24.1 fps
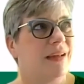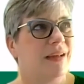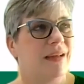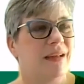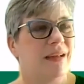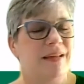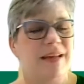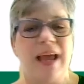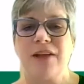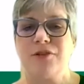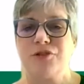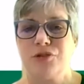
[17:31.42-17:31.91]

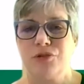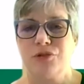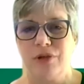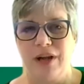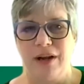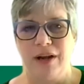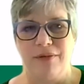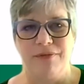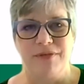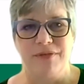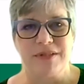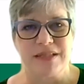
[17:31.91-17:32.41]
national
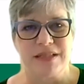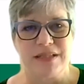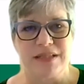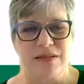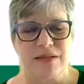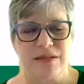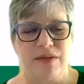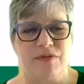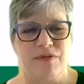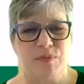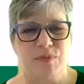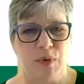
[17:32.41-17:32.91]
conferences.
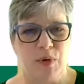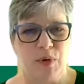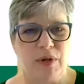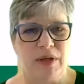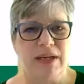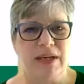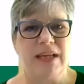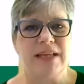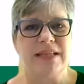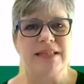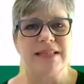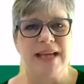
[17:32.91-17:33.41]
They've
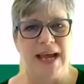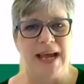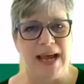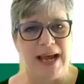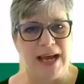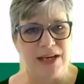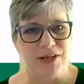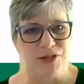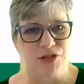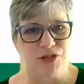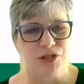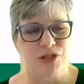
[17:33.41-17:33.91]
spoken at
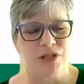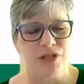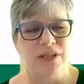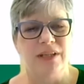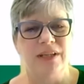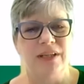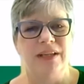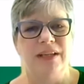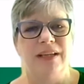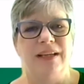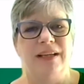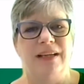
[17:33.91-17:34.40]
TASH,
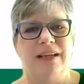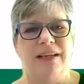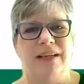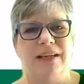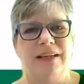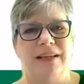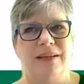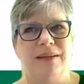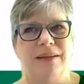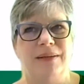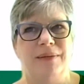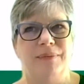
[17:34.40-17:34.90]

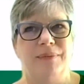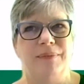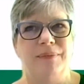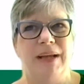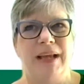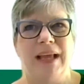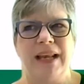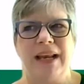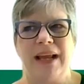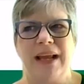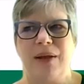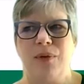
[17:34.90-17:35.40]
and
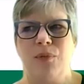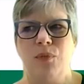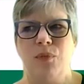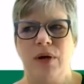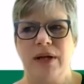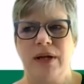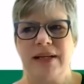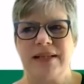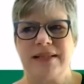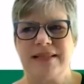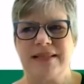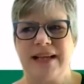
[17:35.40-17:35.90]
I
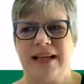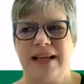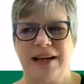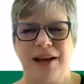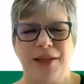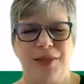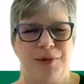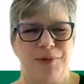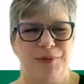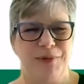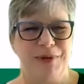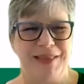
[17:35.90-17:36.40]
want to say
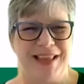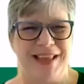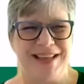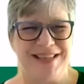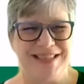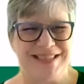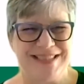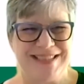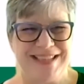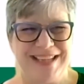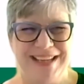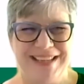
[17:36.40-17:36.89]
another one
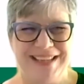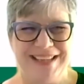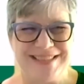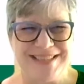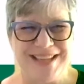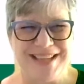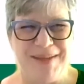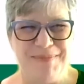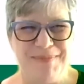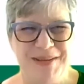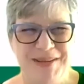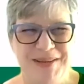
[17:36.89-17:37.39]
that's
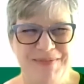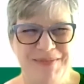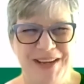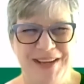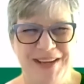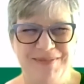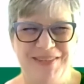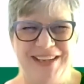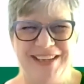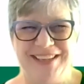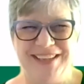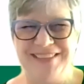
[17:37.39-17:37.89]
escaping my
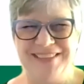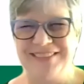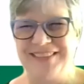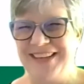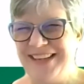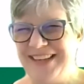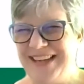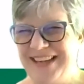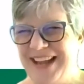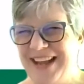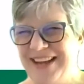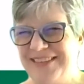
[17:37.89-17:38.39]
mind
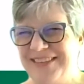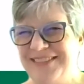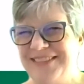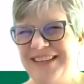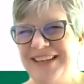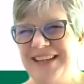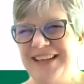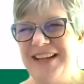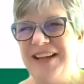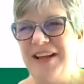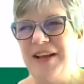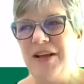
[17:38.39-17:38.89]
right now.
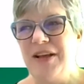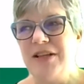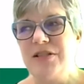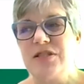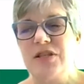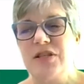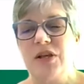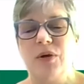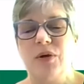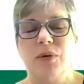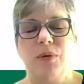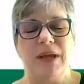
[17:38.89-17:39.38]

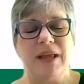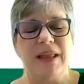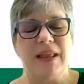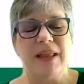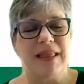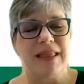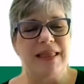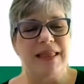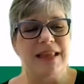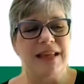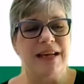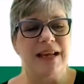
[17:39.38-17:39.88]
So
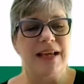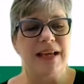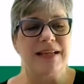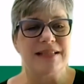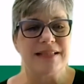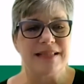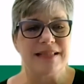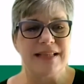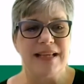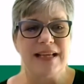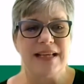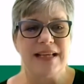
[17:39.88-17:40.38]
the nice
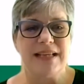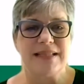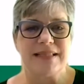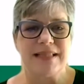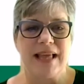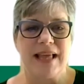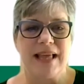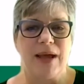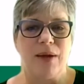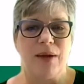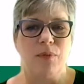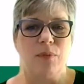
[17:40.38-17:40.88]
thing is
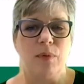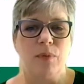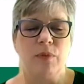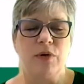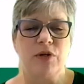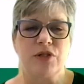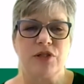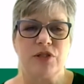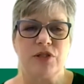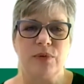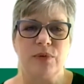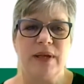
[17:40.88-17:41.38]
that when
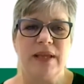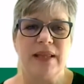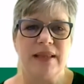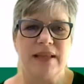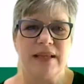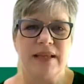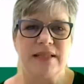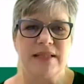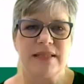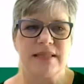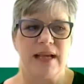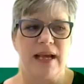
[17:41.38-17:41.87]
we're doing
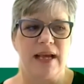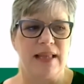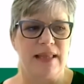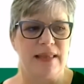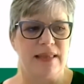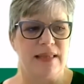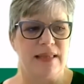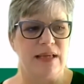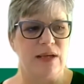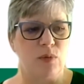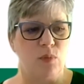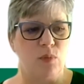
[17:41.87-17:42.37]
this, I
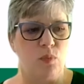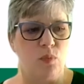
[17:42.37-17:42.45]
think